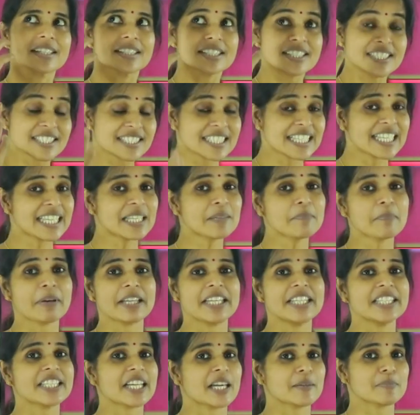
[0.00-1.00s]
seen
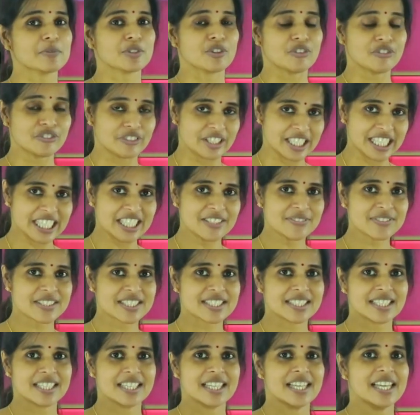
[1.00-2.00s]
many types of leaves,